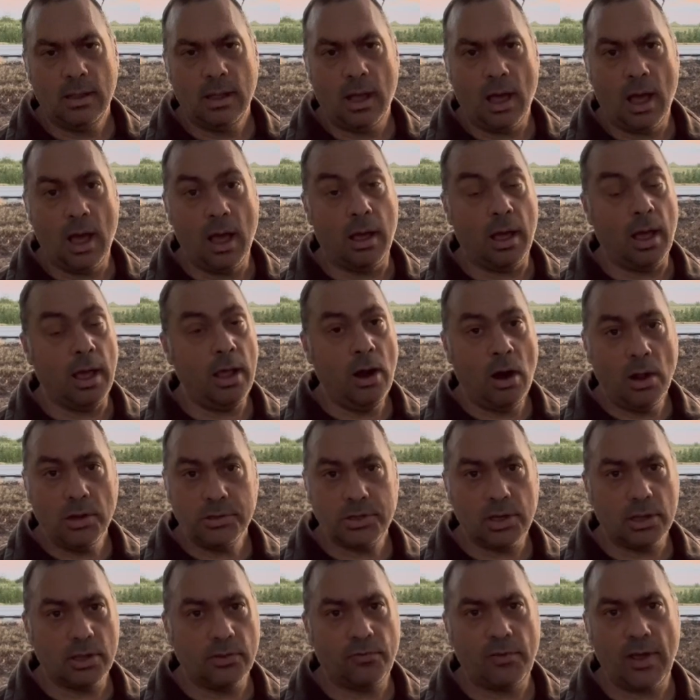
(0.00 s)
Uh, and
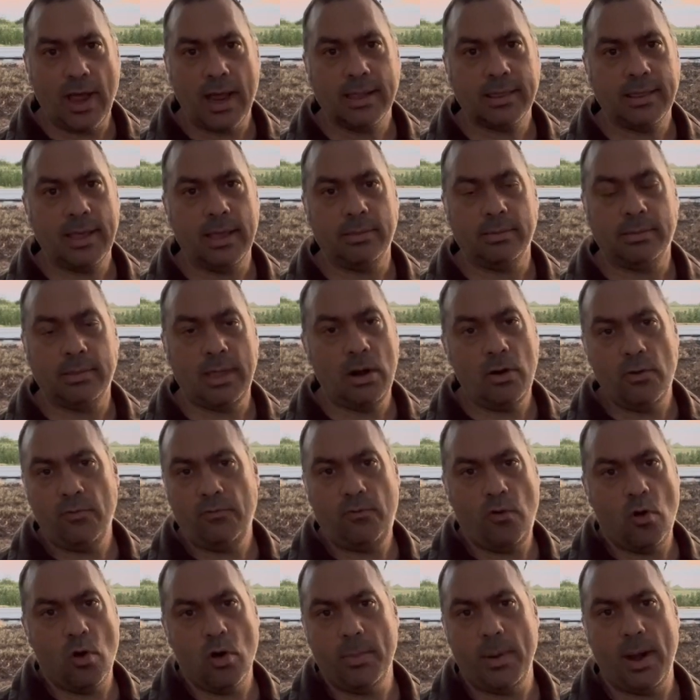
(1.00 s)
also the fact that they don't
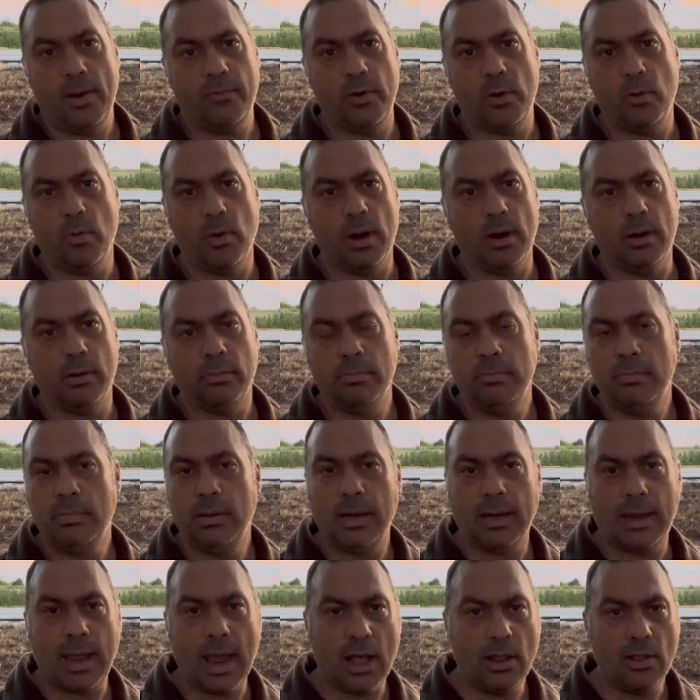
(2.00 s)
form everywhere.
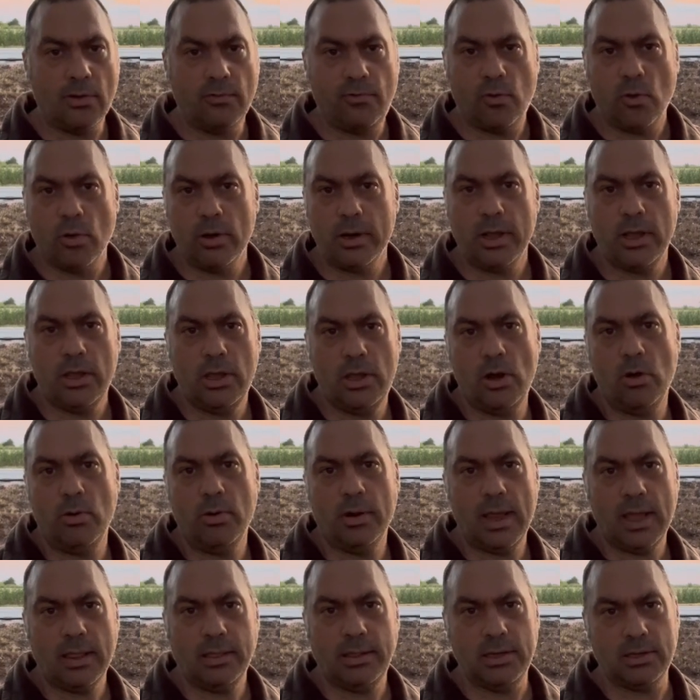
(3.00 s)
In California, you don't
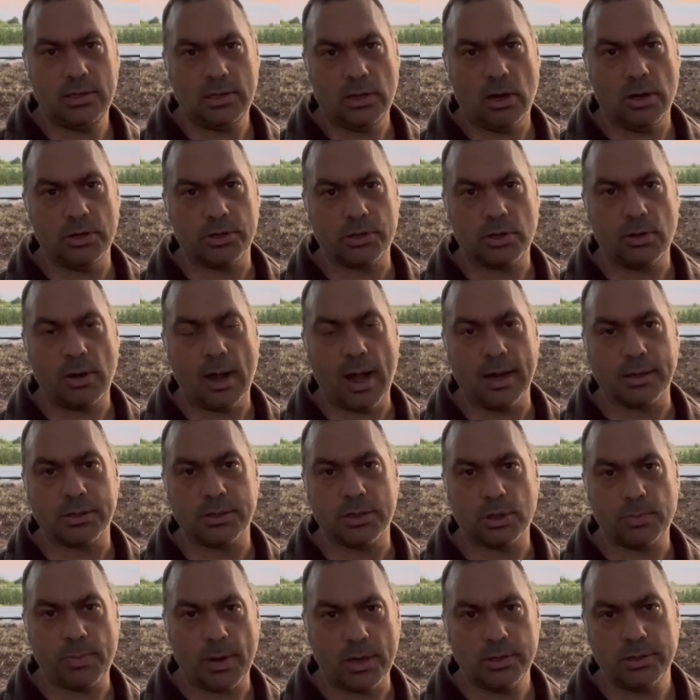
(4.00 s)
get these large cracks,
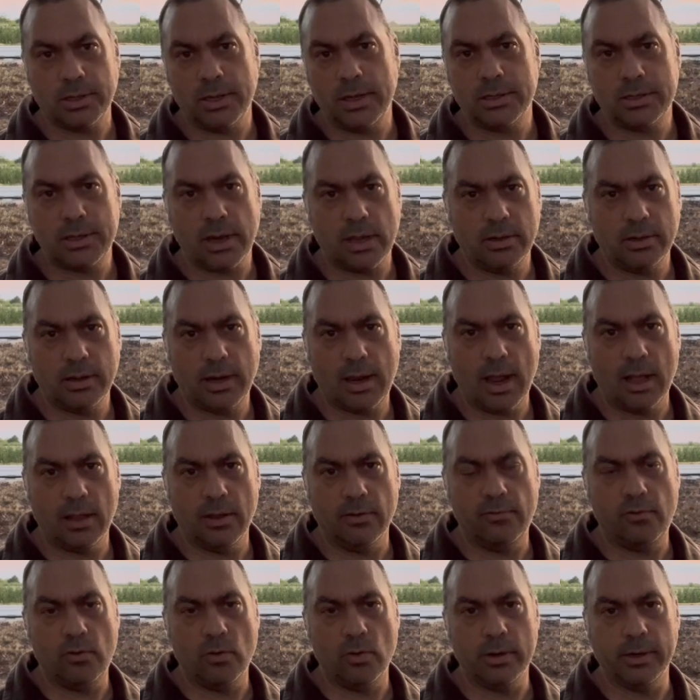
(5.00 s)
especially in Southern
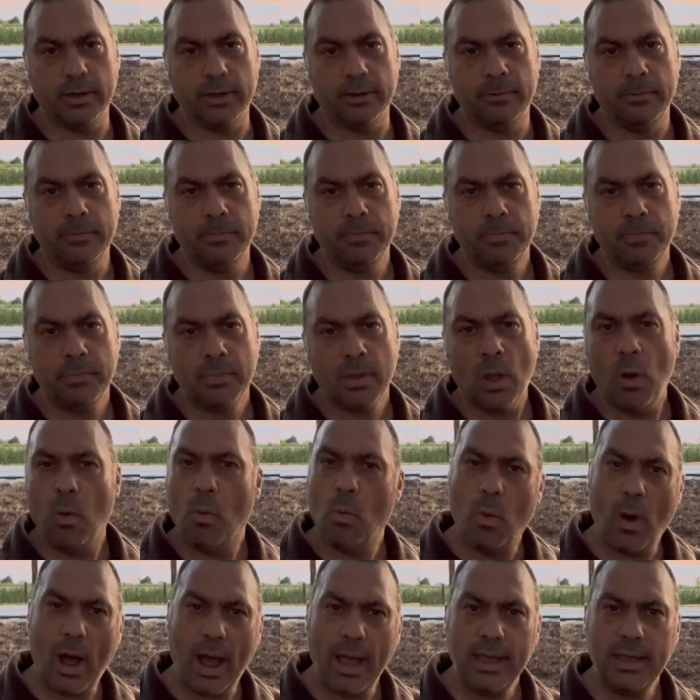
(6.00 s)
California.
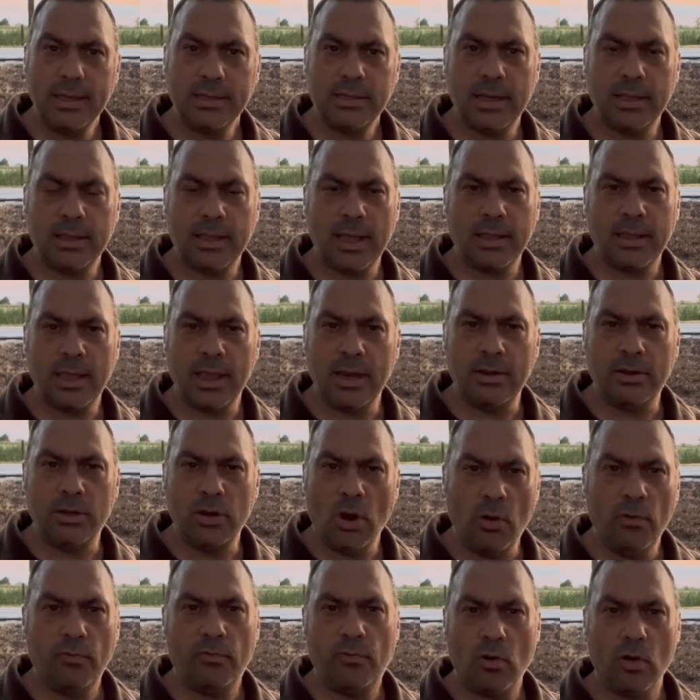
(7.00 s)
Why is it that they
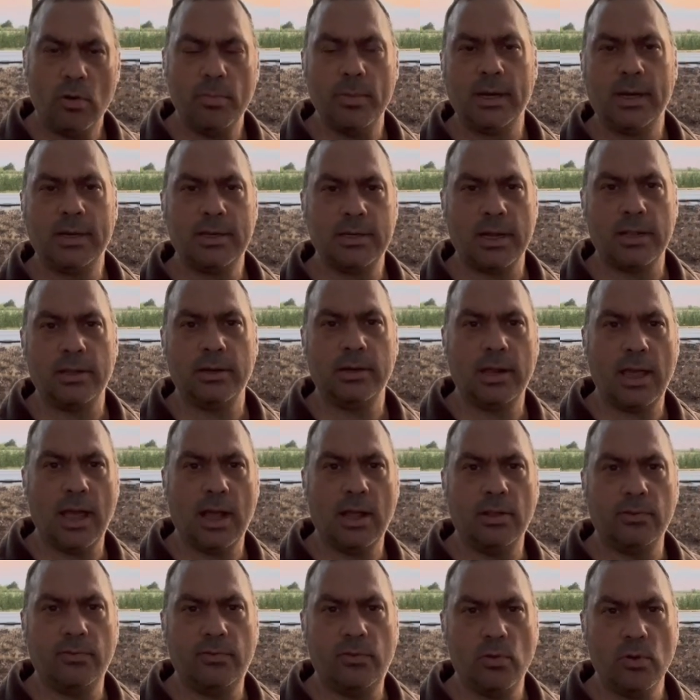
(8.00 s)
don't form in Southern
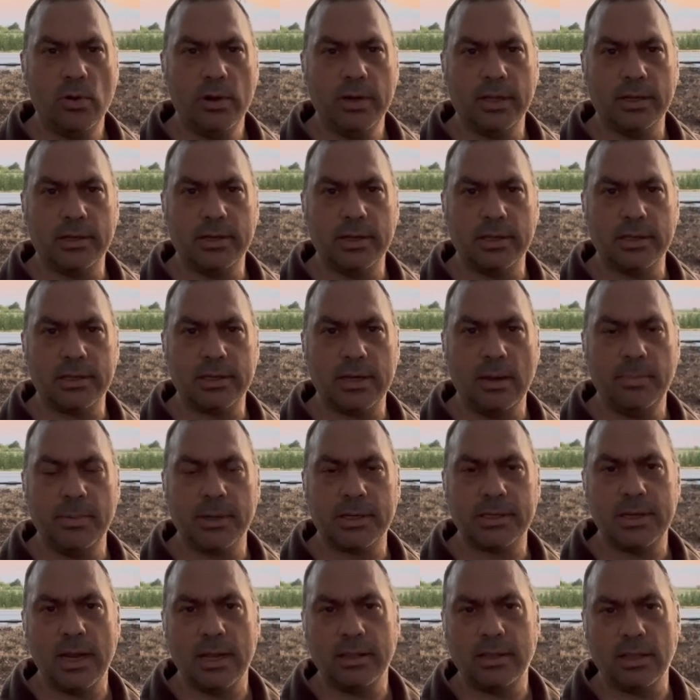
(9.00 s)
California to the same
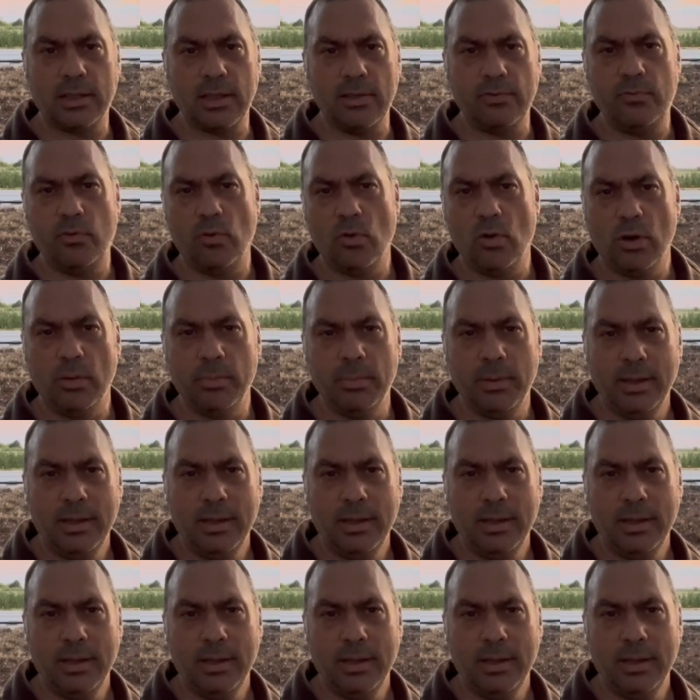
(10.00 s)
extent that they form